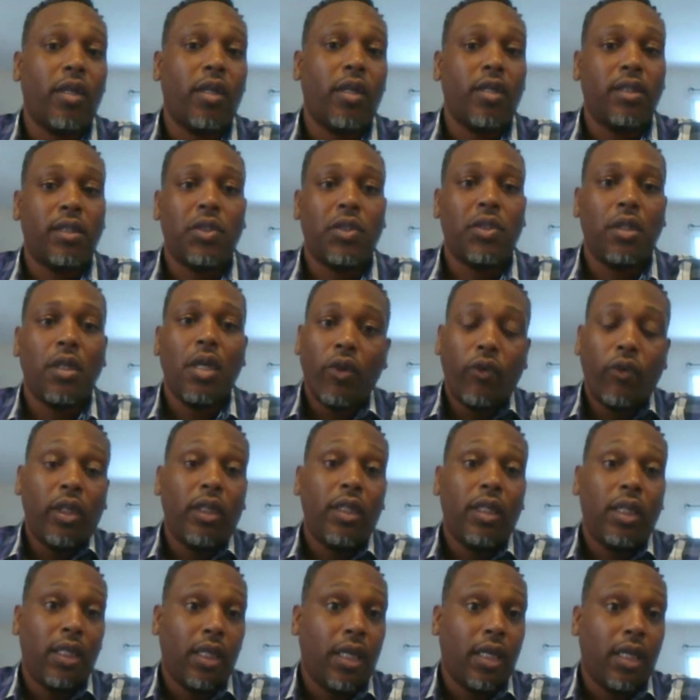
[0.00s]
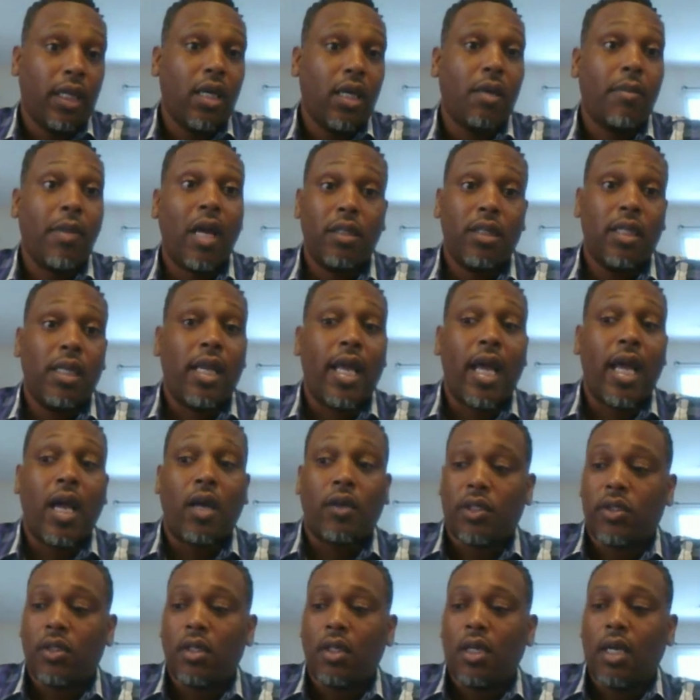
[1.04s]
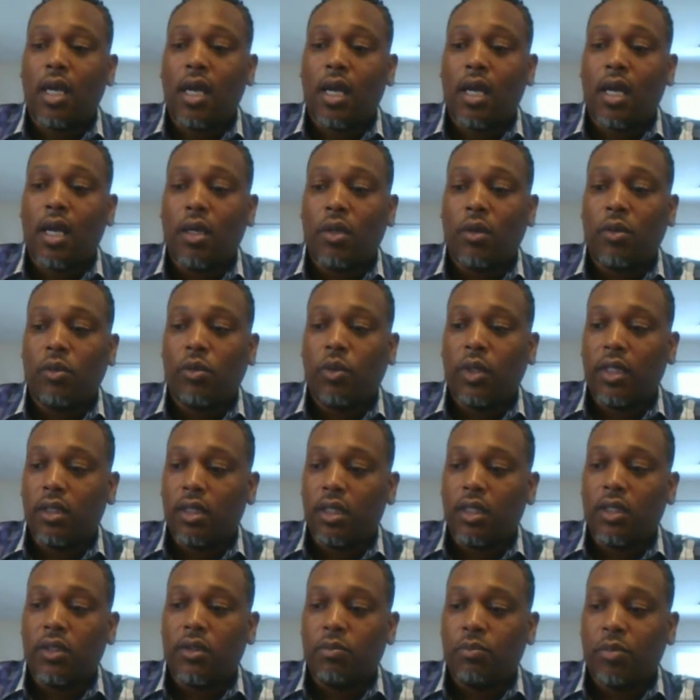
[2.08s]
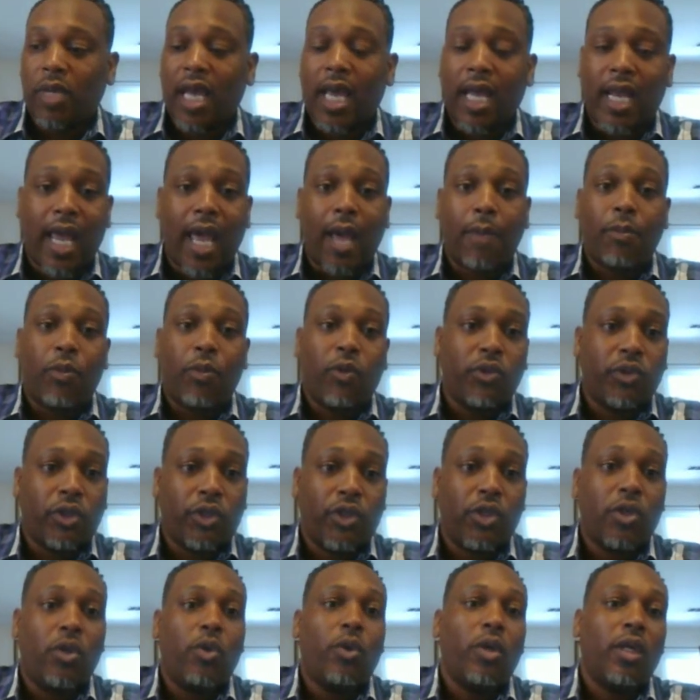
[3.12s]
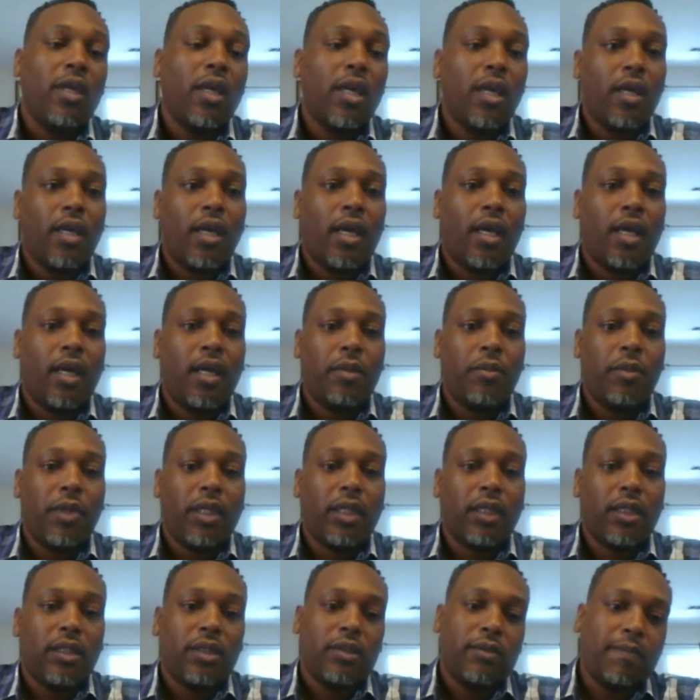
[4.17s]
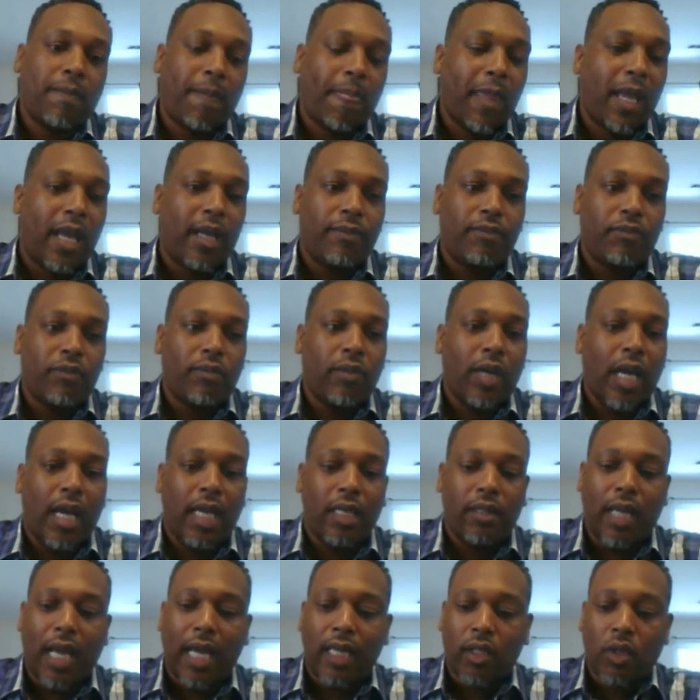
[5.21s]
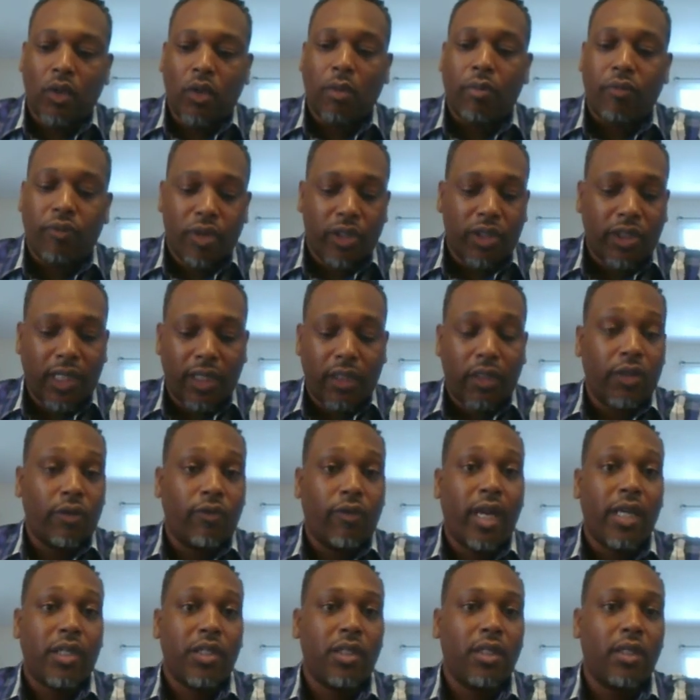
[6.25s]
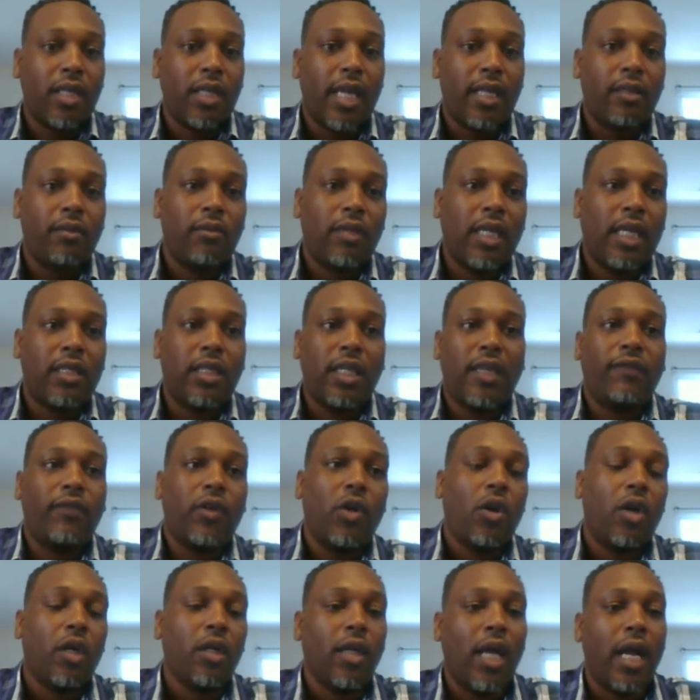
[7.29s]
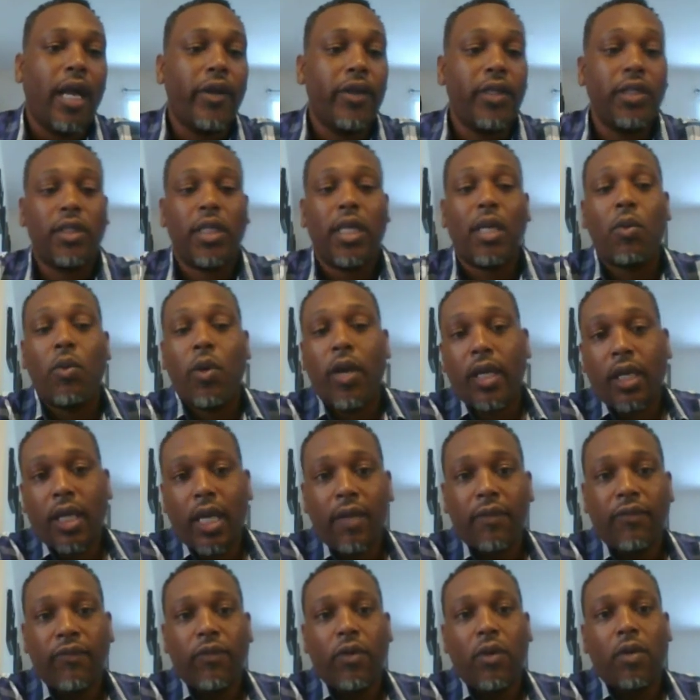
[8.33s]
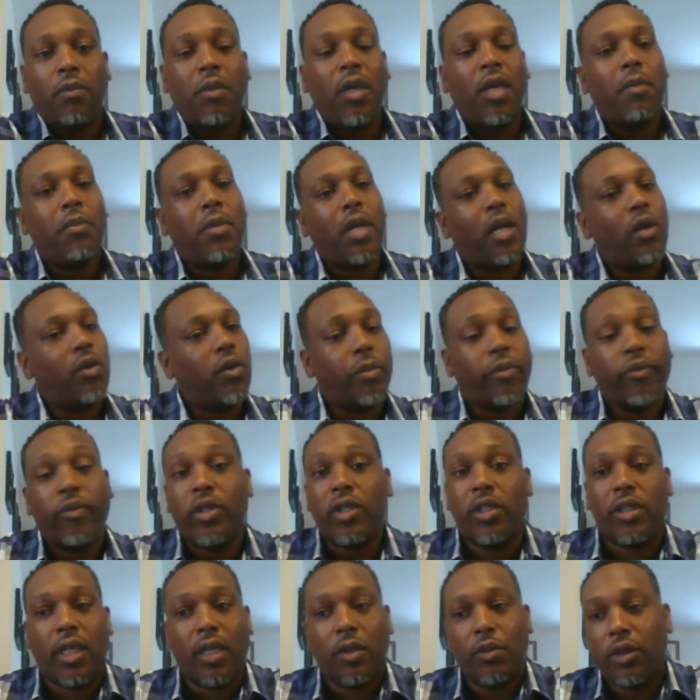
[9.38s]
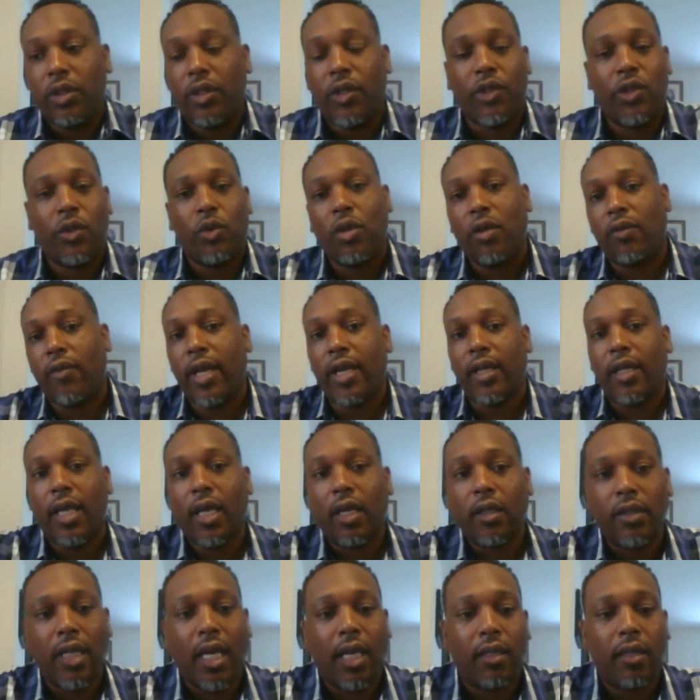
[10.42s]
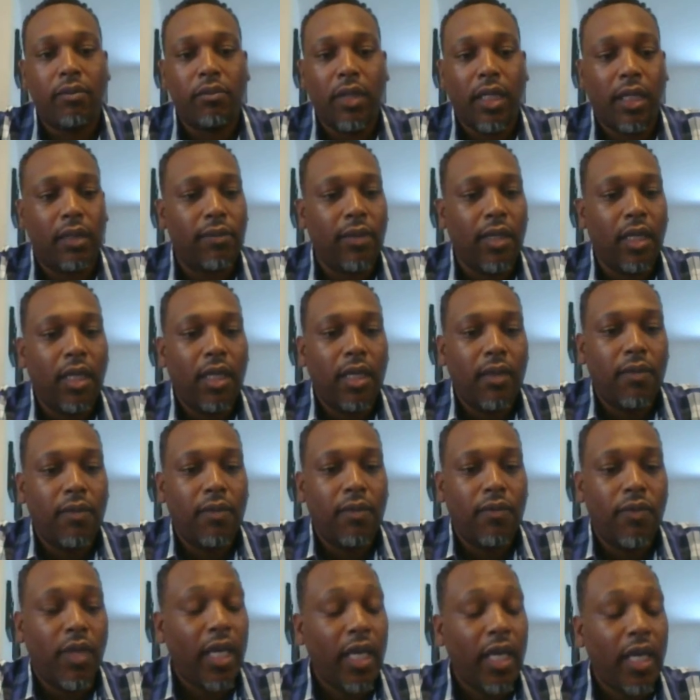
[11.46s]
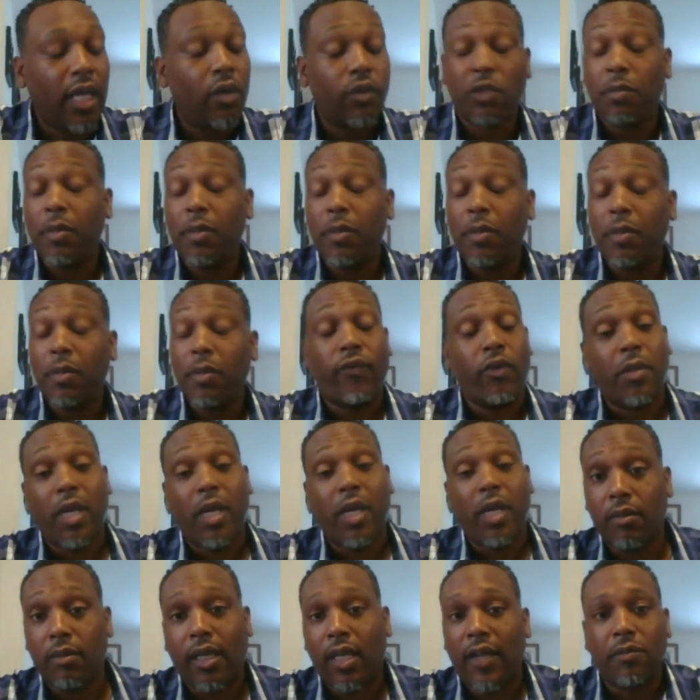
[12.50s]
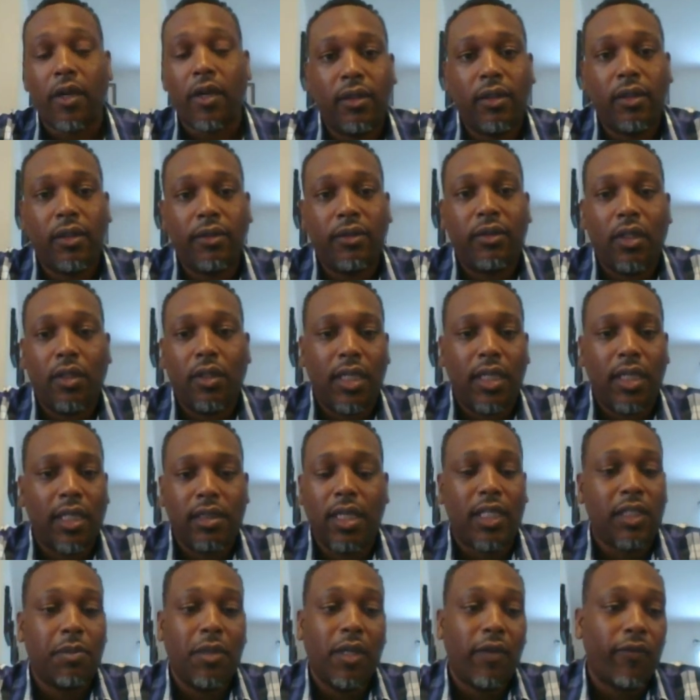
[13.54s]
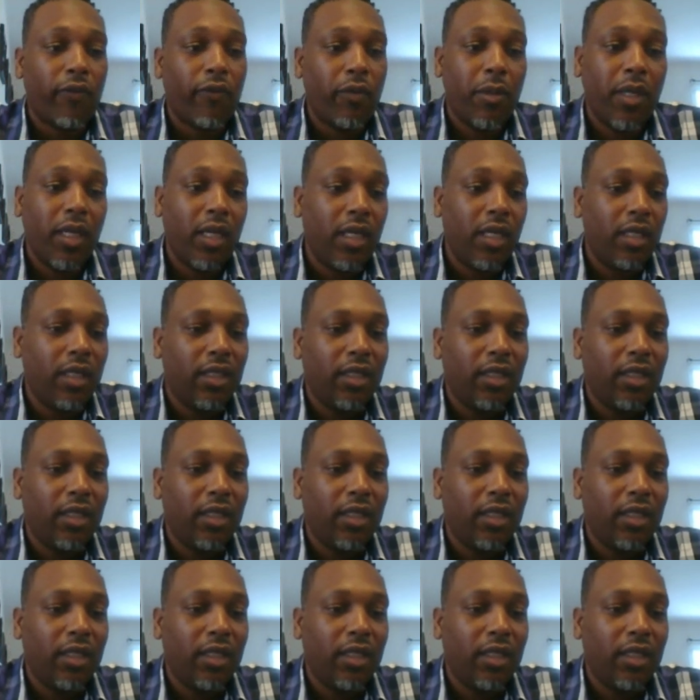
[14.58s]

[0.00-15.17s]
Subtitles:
organization really need to come out and denounce what these bad apples are doing, because I don't appreciate the direction that they've gone. I understand where it came from, but I don't appreciate what they're doing right now. They don't speak for Black Matter, so it does not speak for me.